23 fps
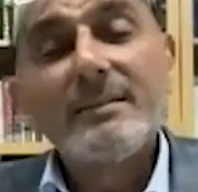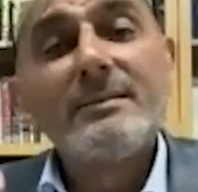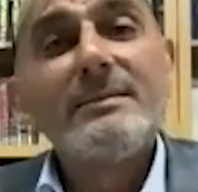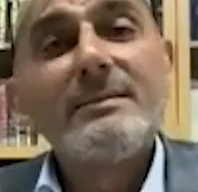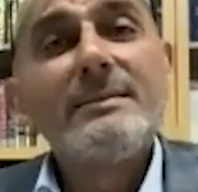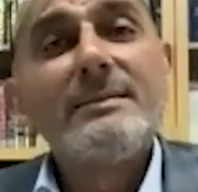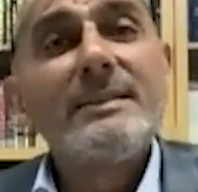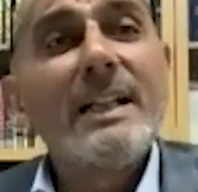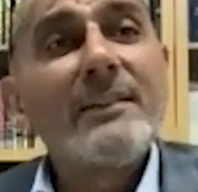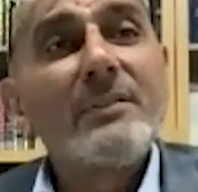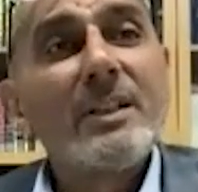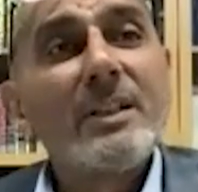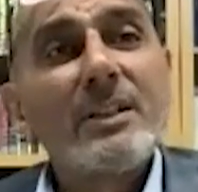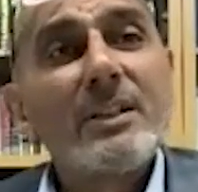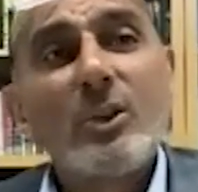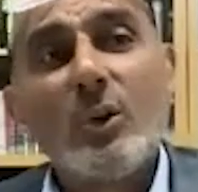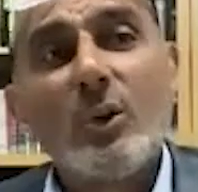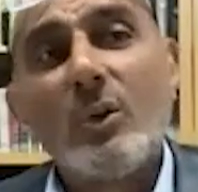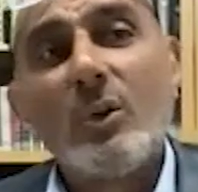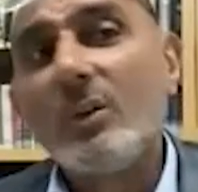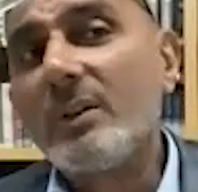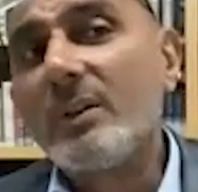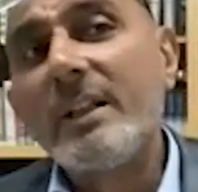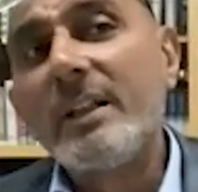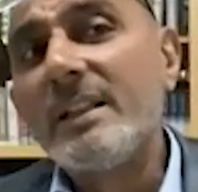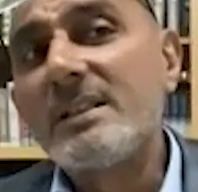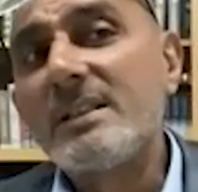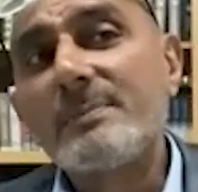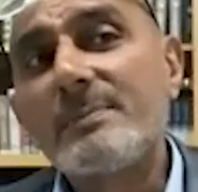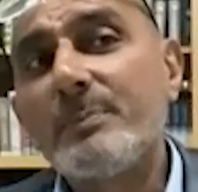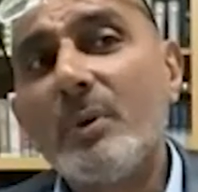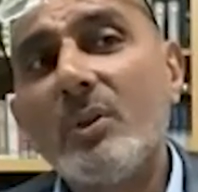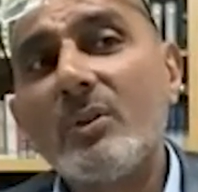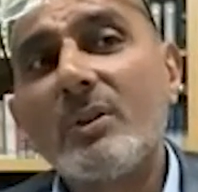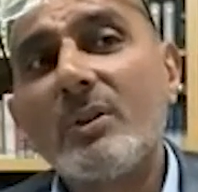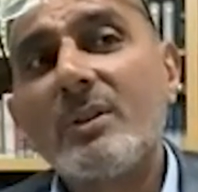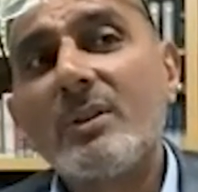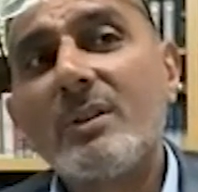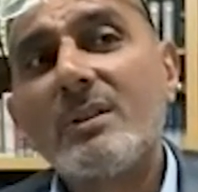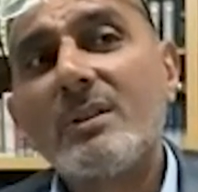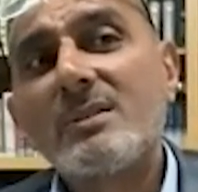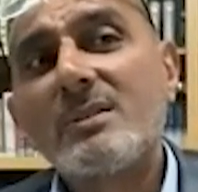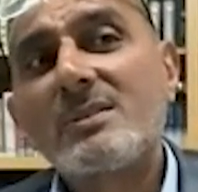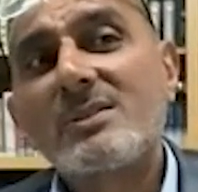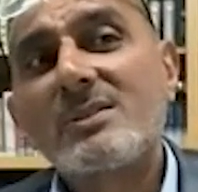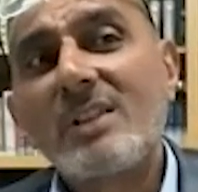never called his book
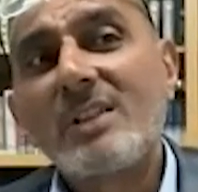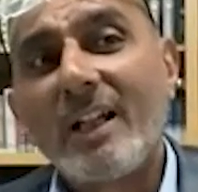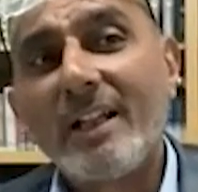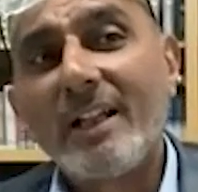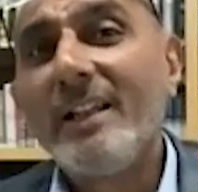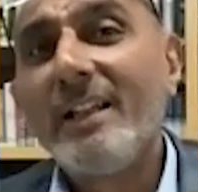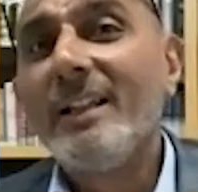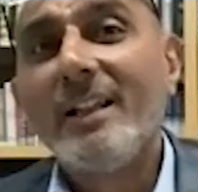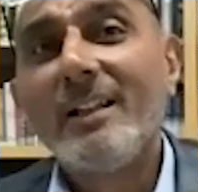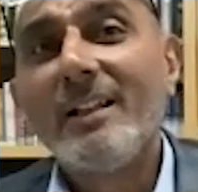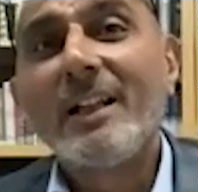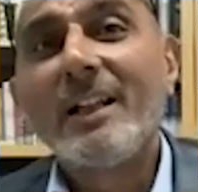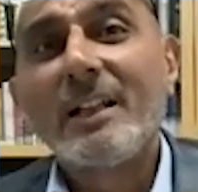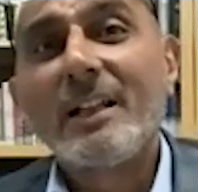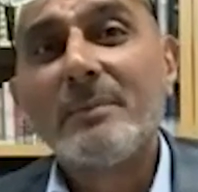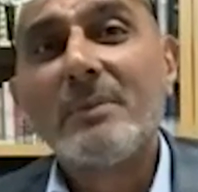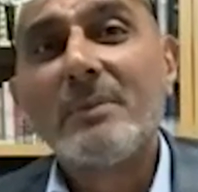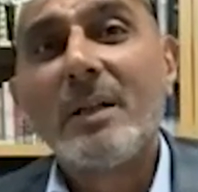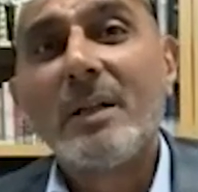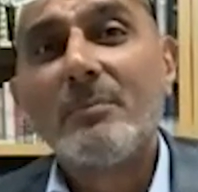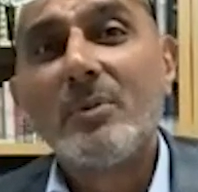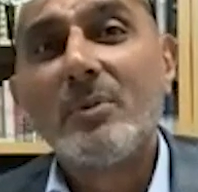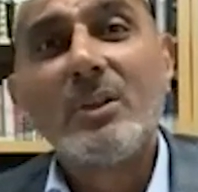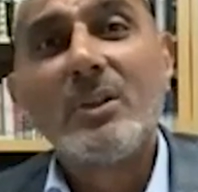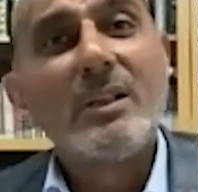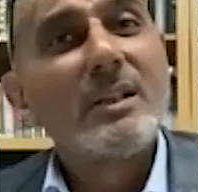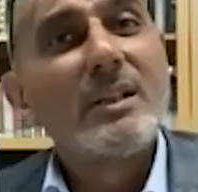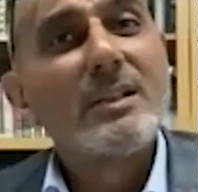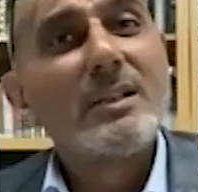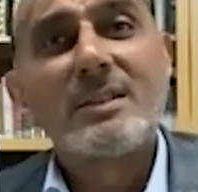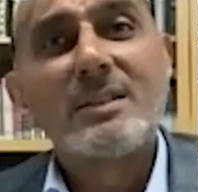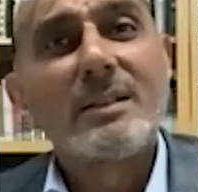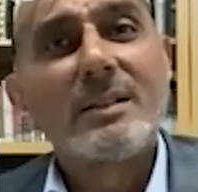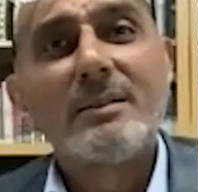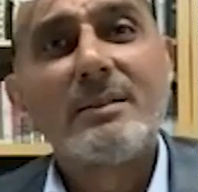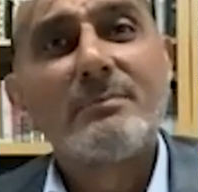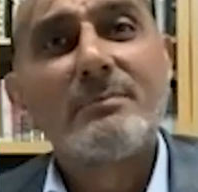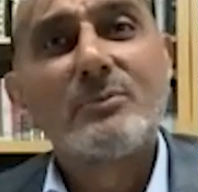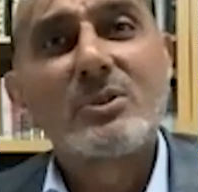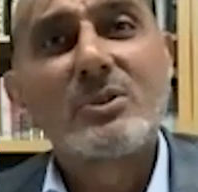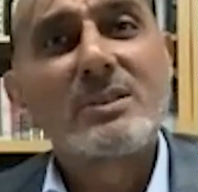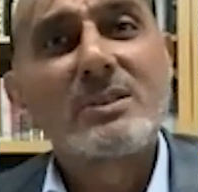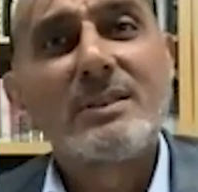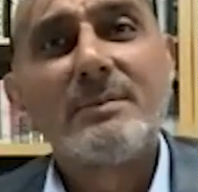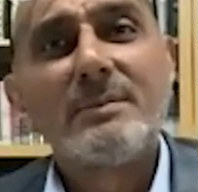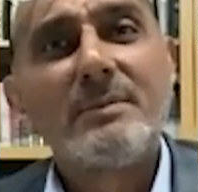Sahih like Imam Bukhari's and
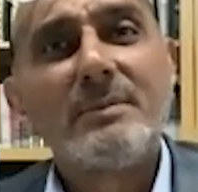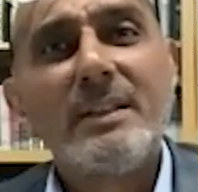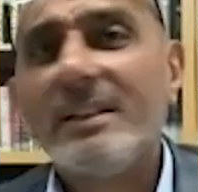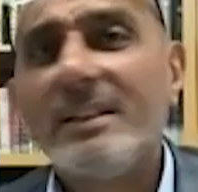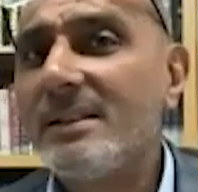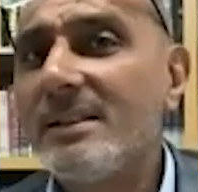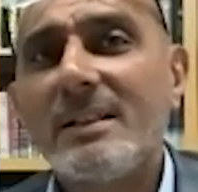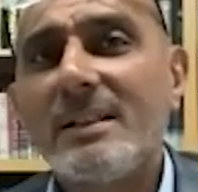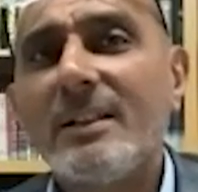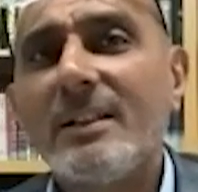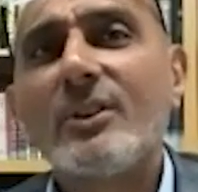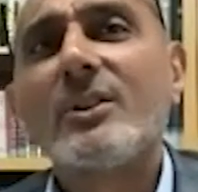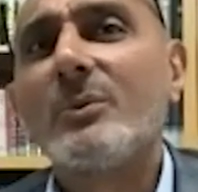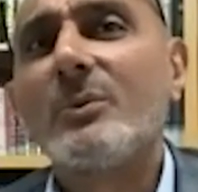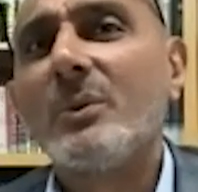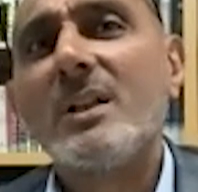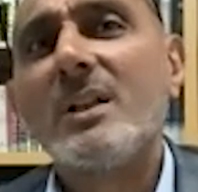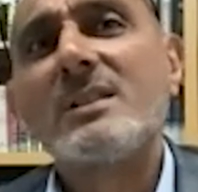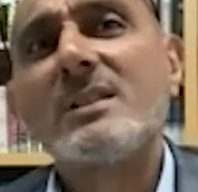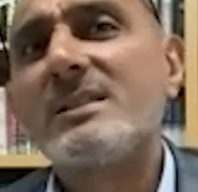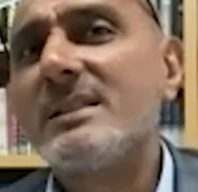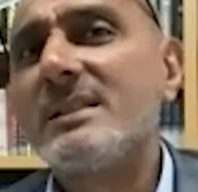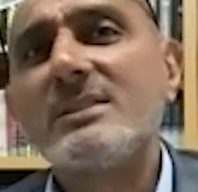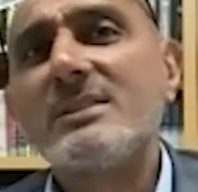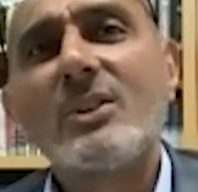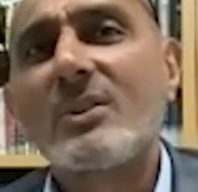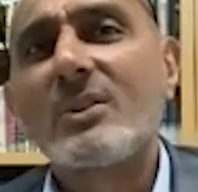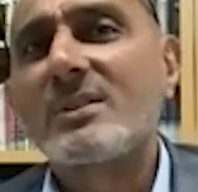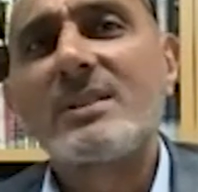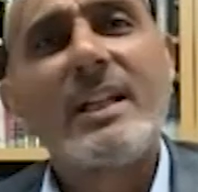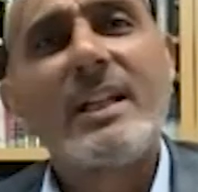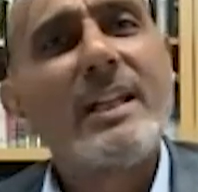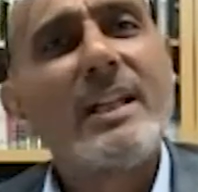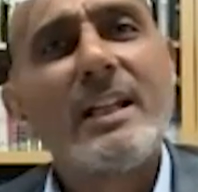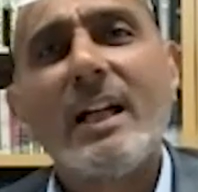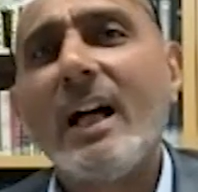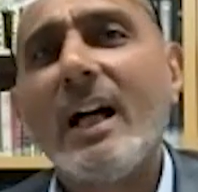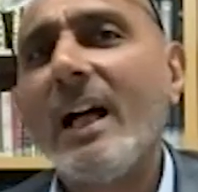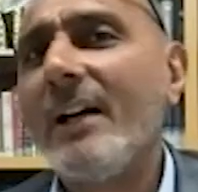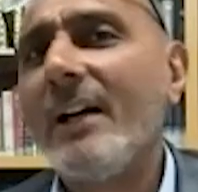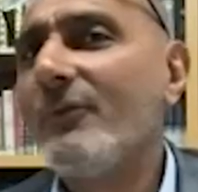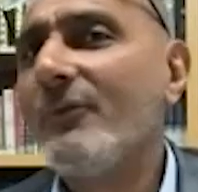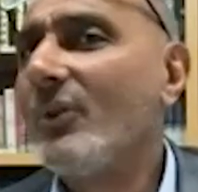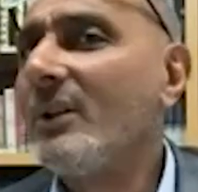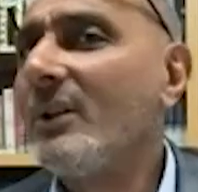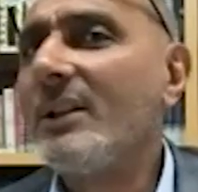Muslim. He didn't. In other words, he's not saying I
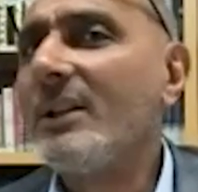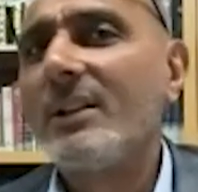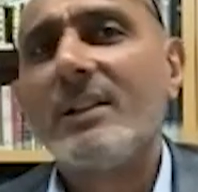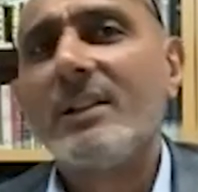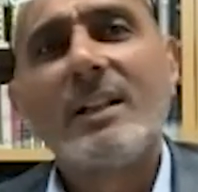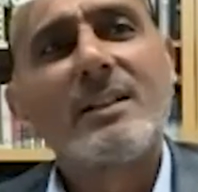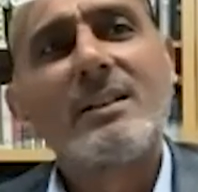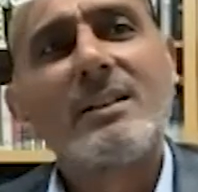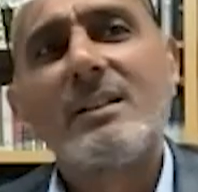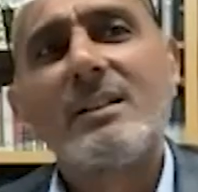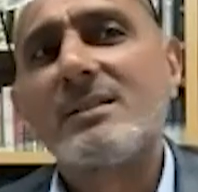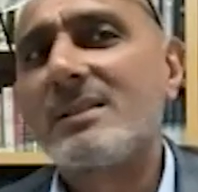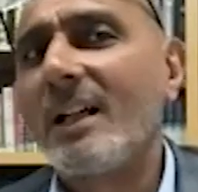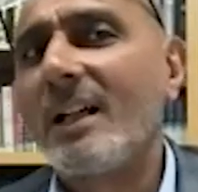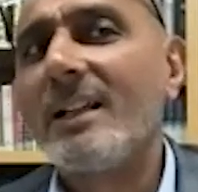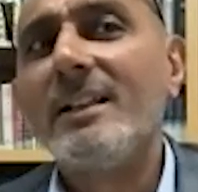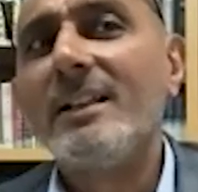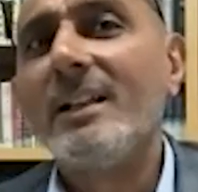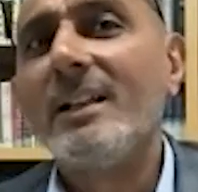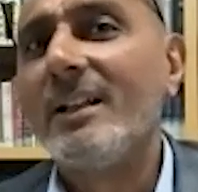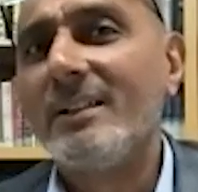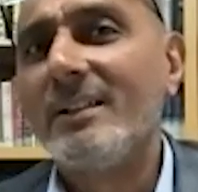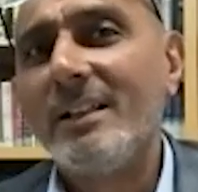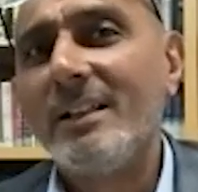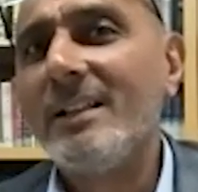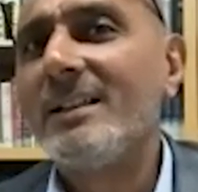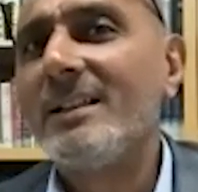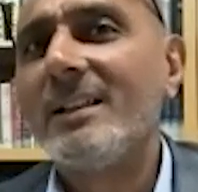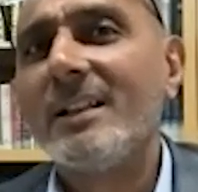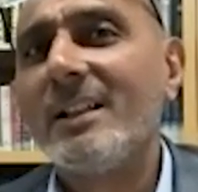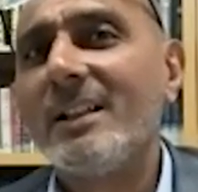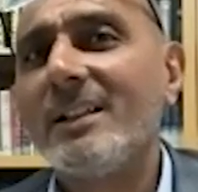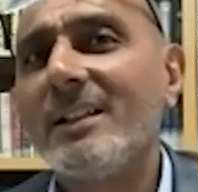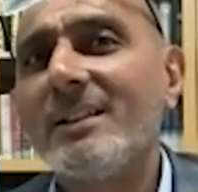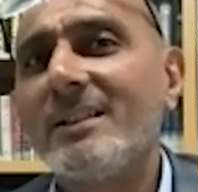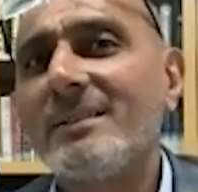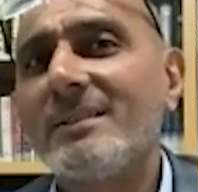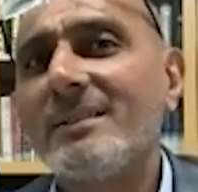have only collected Sahih hadith in it.